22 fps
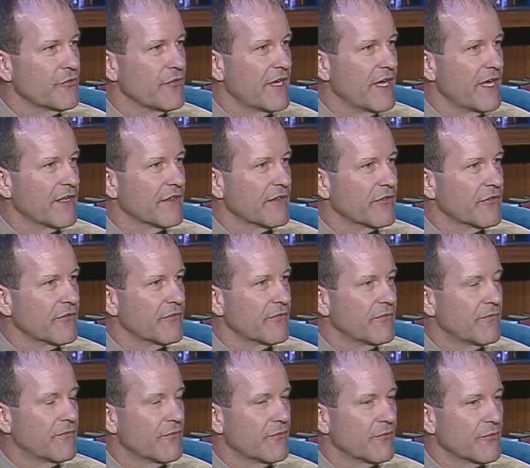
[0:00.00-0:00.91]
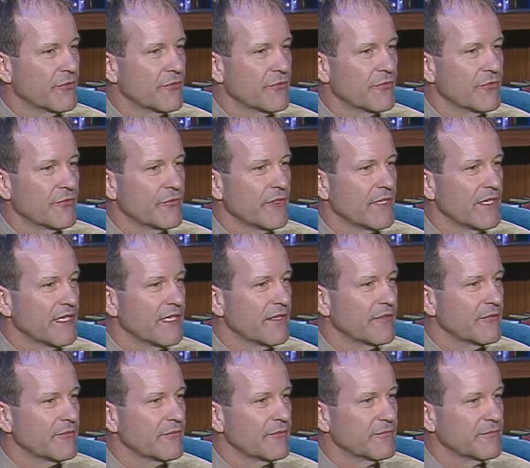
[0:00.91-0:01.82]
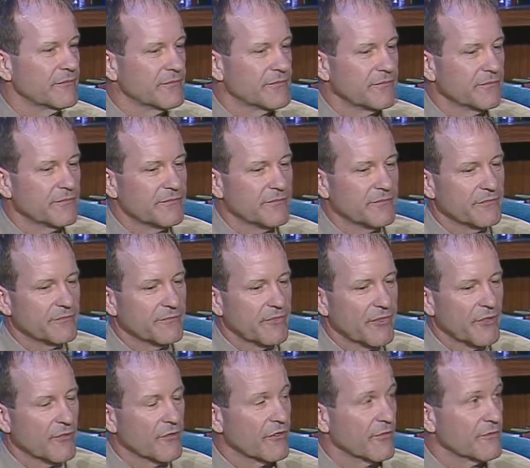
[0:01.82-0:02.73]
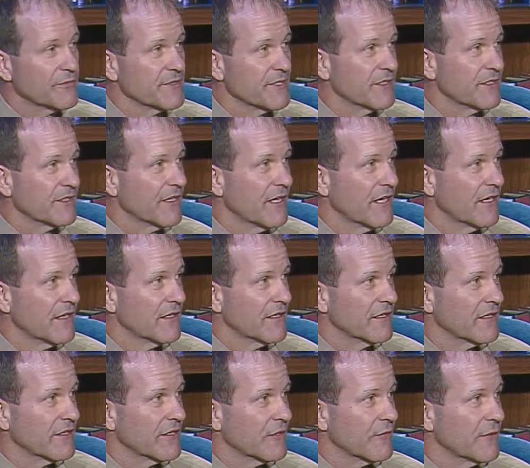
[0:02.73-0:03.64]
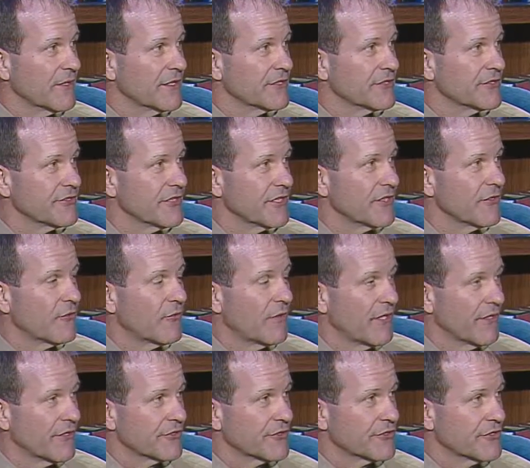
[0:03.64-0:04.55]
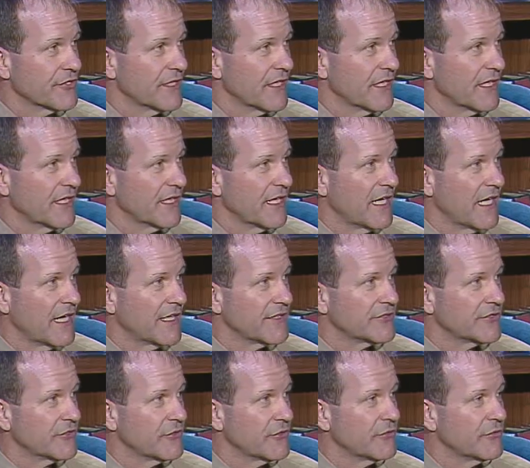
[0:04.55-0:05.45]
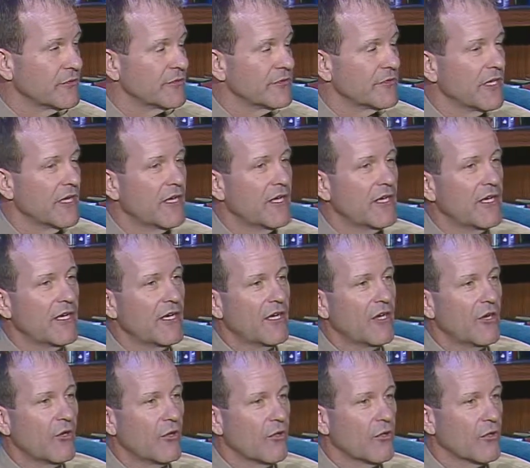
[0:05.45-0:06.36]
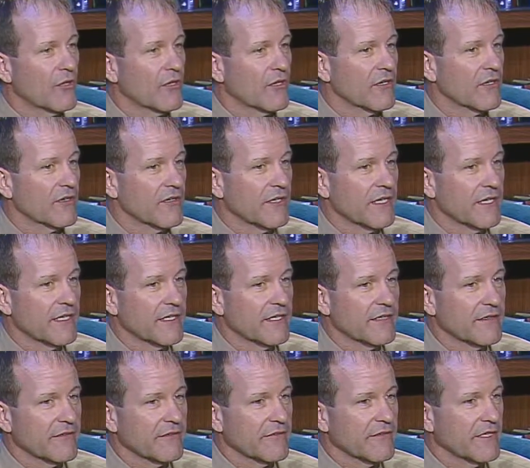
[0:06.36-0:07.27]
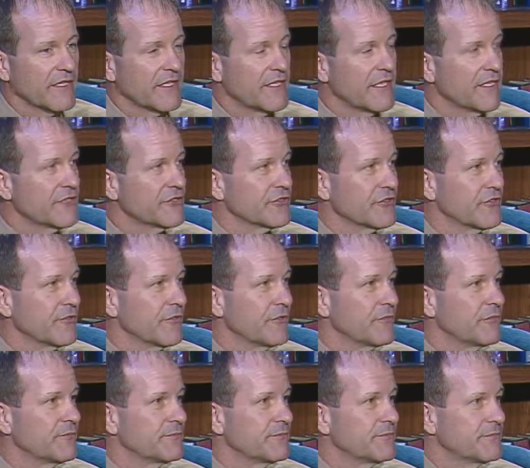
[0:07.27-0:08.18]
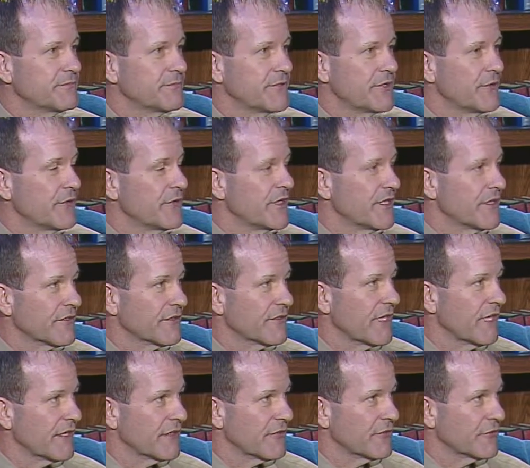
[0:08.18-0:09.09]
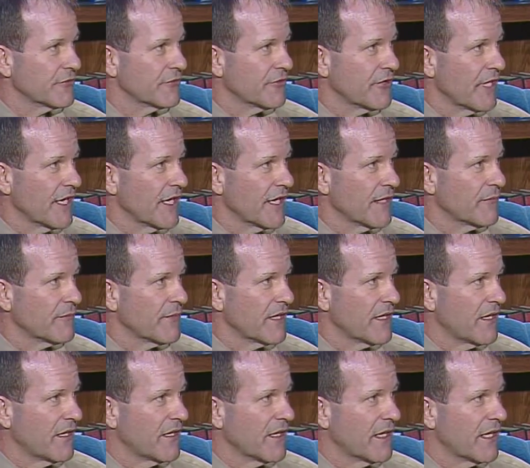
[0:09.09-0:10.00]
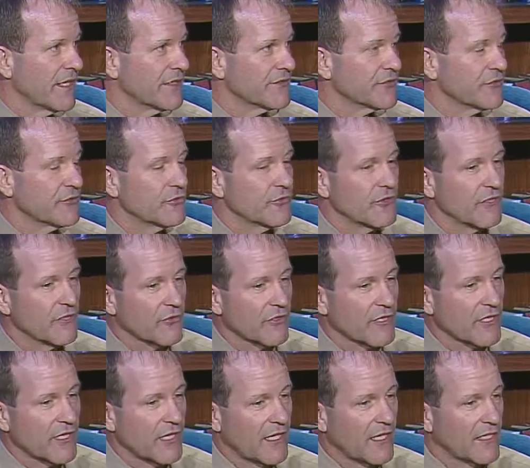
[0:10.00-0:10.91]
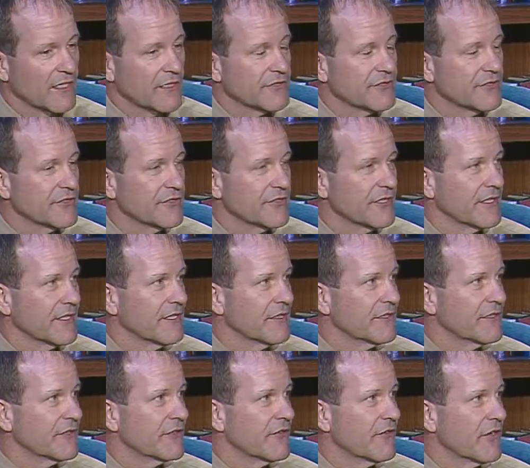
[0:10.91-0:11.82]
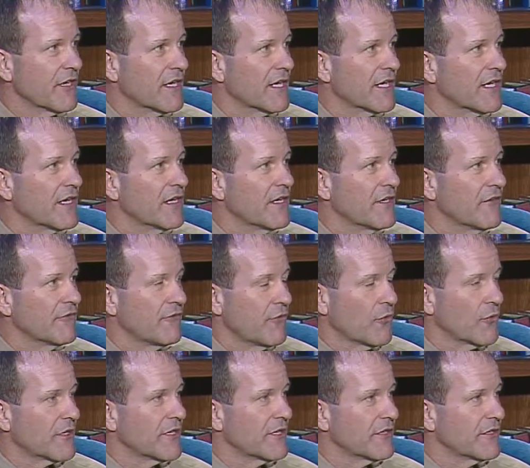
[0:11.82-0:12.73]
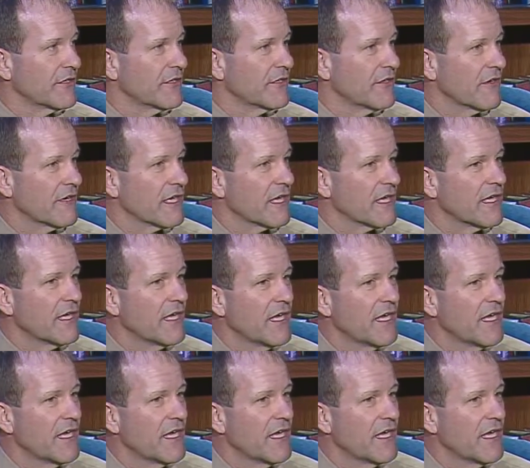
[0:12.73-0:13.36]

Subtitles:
that through programs at the Carrigan Career Center while they're still in high school, or additional 2-year technical training beyond high school, or a college degree, 4-year degree,